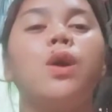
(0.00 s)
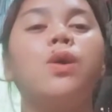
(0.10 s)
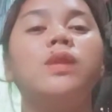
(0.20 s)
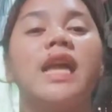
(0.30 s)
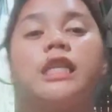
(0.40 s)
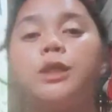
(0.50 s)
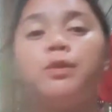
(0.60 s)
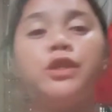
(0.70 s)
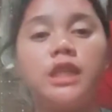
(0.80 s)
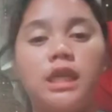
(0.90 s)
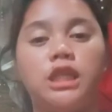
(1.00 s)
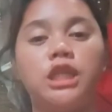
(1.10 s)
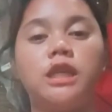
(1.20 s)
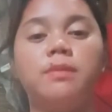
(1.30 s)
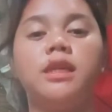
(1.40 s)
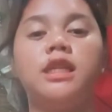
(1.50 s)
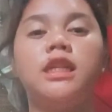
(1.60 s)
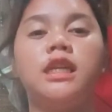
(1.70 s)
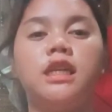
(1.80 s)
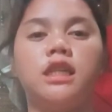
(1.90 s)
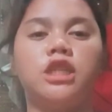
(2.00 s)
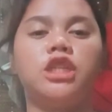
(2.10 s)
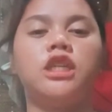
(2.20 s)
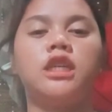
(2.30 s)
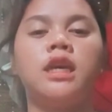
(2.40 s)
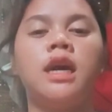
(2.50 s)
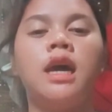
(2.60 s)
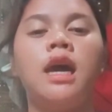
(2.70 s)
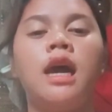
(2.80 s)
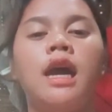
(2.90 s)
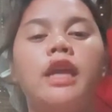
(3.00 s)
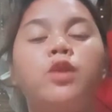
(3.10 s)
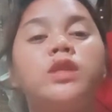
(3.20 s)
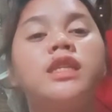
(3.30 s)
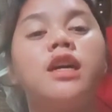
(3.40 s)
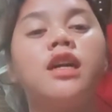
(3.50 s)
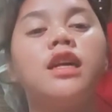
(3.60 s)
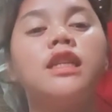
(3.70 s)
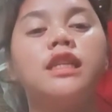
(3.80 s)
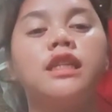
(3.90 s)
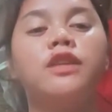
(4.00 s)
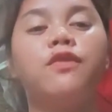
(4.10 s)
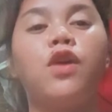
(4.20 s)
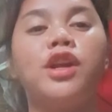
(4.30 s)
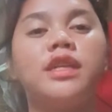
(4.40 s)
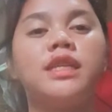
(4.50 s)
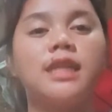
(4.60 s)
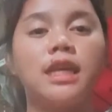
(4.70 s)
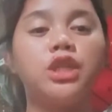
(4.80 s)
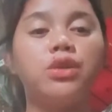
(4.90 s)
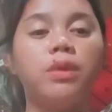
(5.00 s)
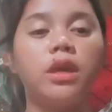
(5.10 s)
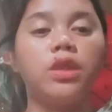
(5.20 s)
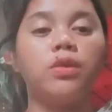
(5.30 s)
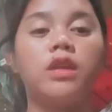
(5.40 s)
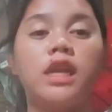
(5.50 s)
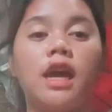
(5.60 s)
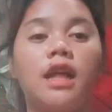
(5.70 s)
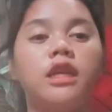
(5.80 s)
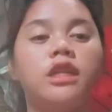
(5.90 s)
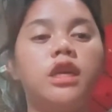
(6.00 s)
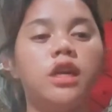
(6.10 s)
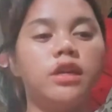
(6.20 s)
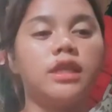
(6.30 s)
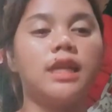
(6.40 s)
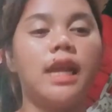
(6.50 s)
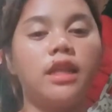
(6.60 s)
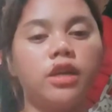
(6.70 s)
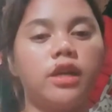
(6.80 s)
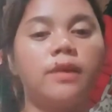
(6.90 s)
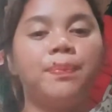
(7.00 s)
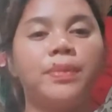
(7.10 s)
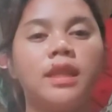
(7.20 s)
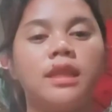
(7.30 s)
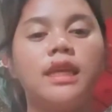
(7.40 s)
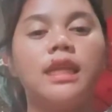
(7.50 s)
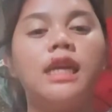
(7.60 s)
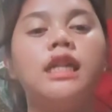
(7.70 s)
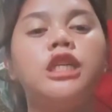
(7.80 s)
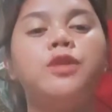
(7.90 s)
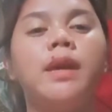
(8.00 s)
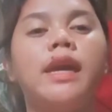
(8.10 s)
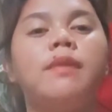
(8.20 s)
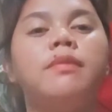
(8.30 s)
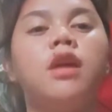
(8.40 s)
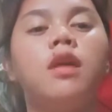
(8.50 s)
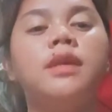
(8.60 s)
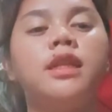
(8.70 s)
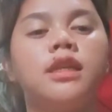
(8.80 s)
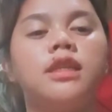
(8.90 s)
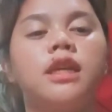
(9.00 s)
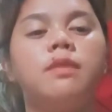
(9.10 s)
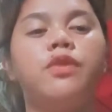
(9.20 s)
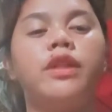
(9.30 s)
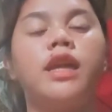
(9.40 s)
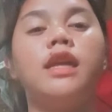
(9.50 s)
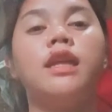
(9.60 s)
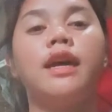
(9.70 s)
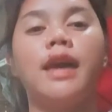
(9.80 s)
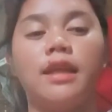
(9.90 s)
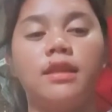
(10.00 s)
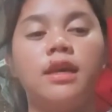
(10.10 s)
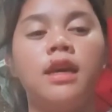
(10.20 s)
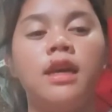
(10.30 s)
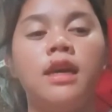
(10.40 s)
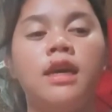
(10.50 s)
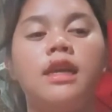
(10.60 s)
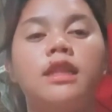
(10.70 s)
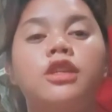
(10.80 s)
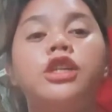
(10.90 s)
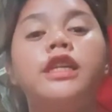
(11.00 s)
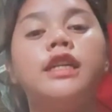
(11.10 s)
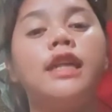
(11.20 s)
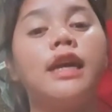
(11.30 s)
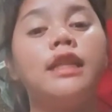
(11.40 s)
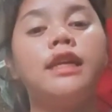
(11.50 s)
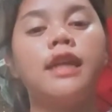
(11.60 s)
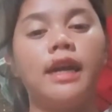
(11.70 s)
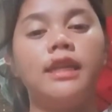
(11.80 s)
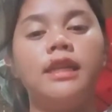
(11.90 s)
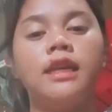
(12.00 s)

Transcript: let's proceed to the Middle English. It was not until the 14th century to 300 years later that English became dominant in Britain again. In 1399,